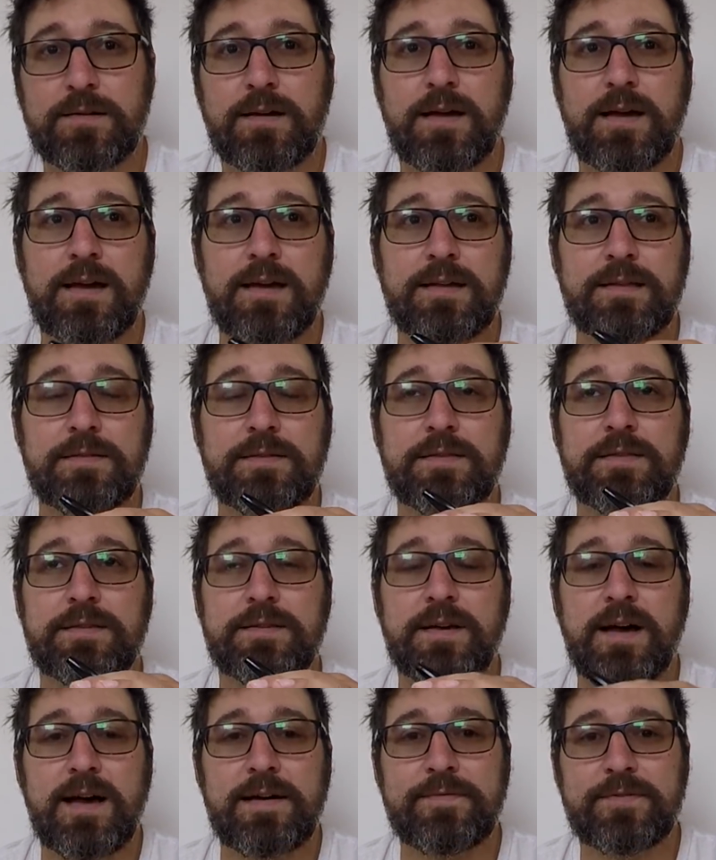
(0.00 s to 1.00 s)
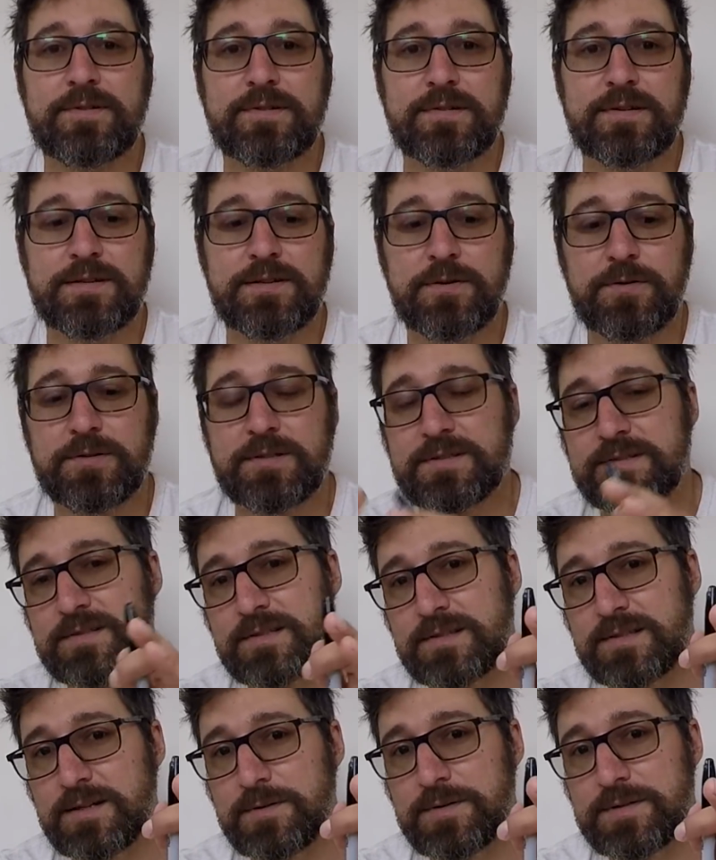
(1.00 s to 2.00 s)
And the diver told us
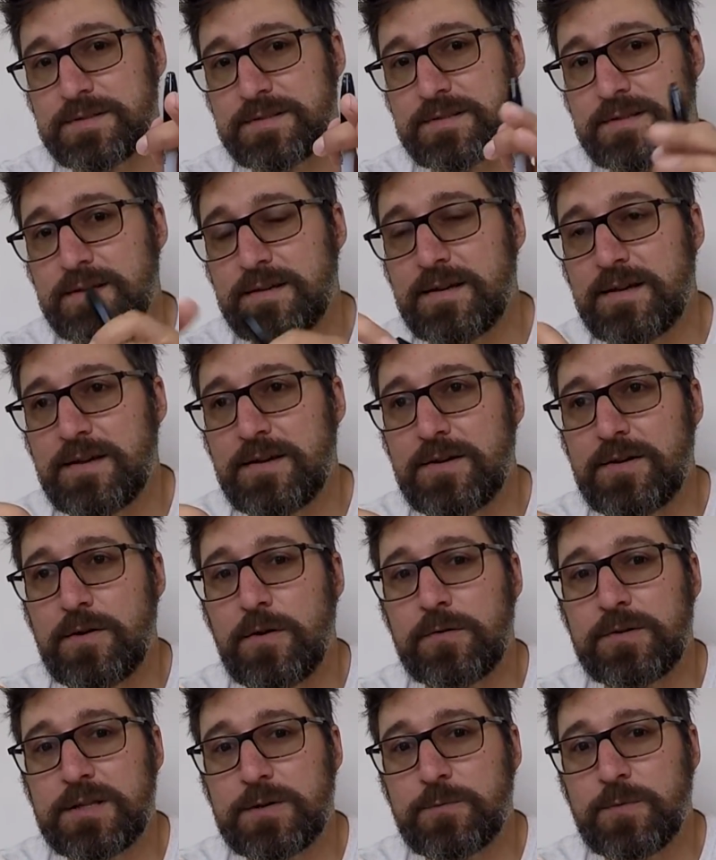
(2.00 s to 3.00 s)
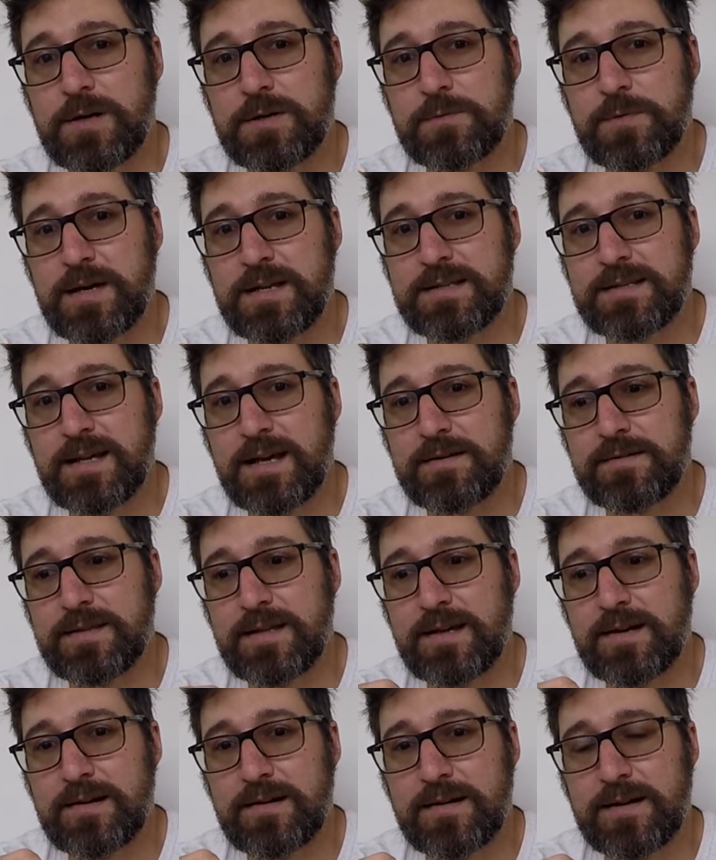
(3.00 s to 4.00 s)
that there was only one weight down
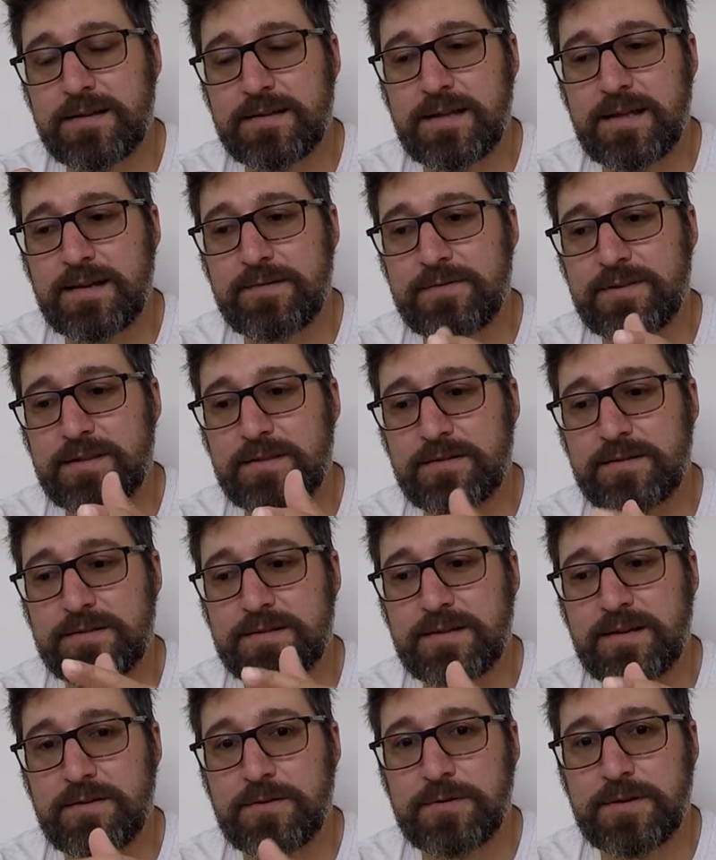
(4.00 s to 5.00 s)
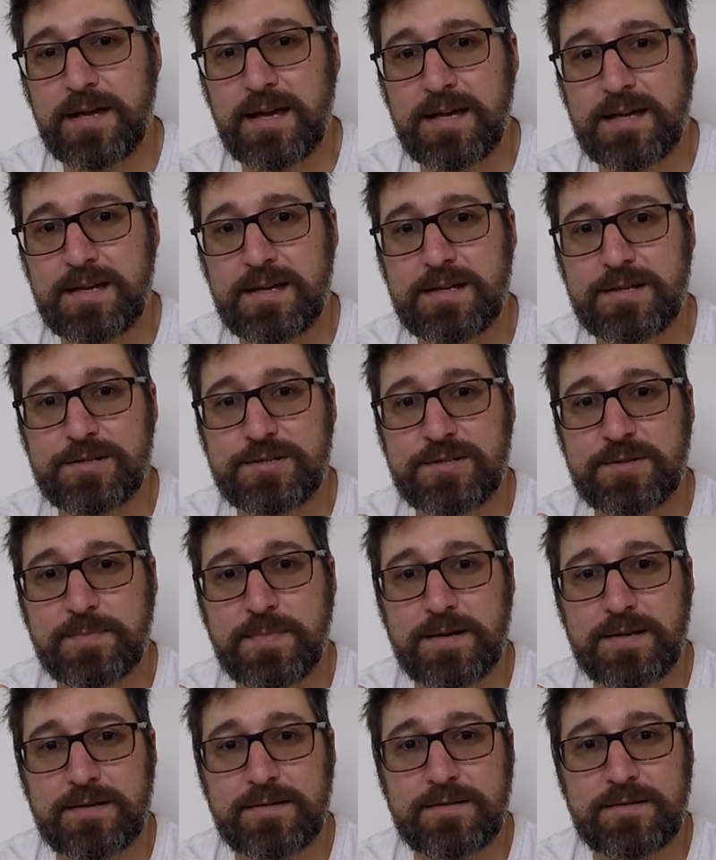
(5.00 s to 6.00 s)
there and that everything looked okay-ish,
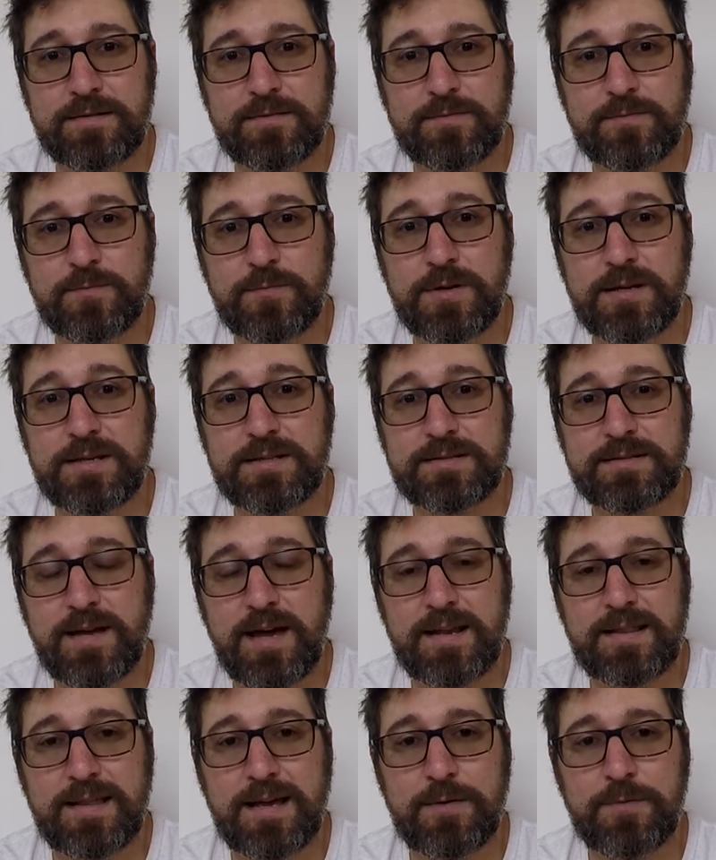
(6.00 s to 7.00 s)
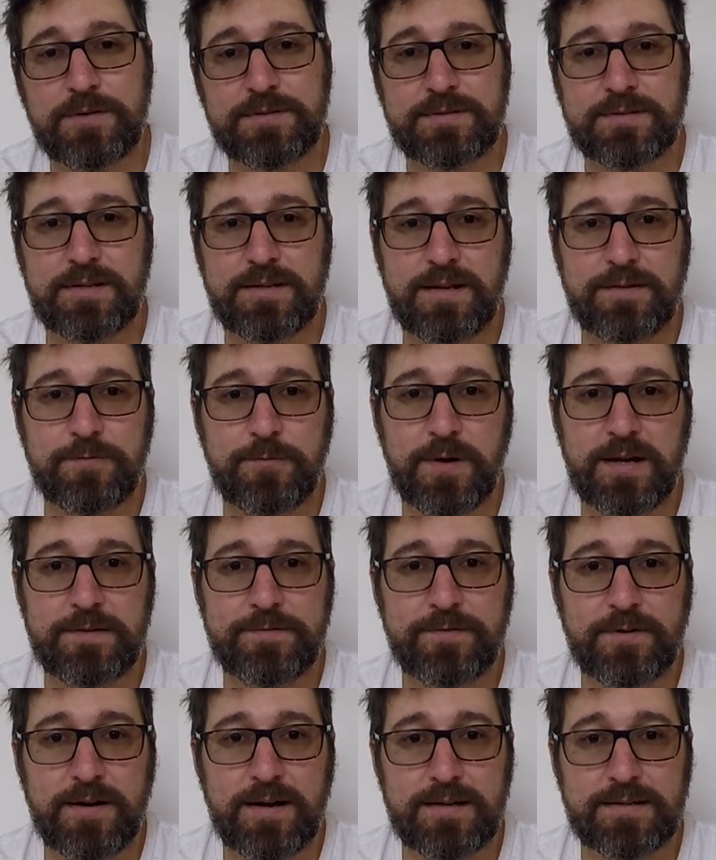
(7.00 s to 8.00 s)
but we decided that wasn't enough weight
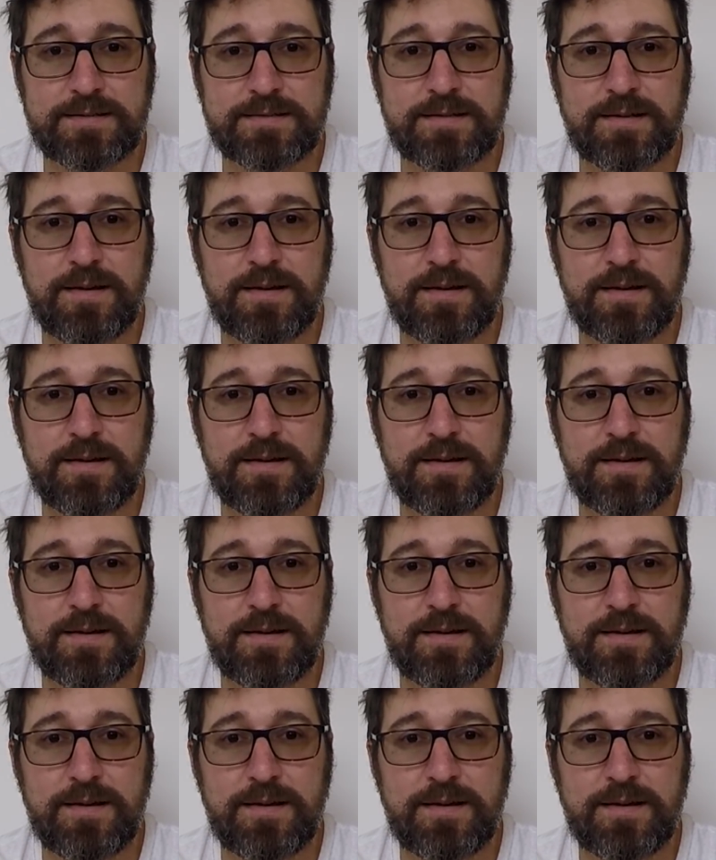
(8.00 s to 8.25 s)
for us.